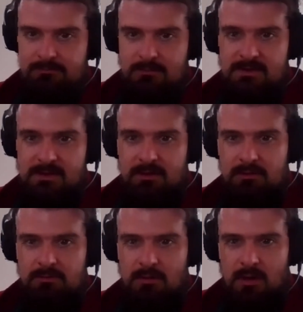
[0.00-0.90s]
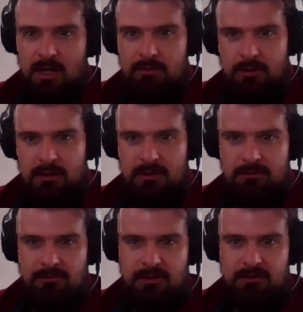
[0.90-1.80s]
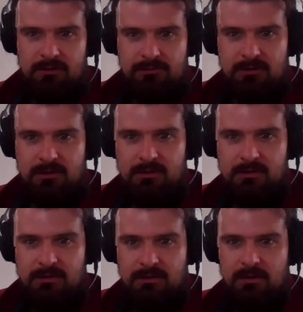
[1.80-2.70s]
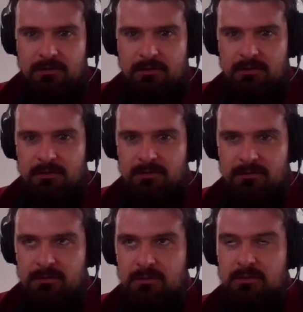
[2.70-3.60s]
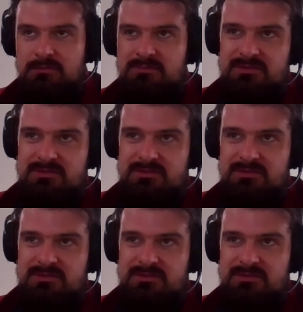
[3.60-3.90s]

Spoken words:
So I work in the field of data and analytics for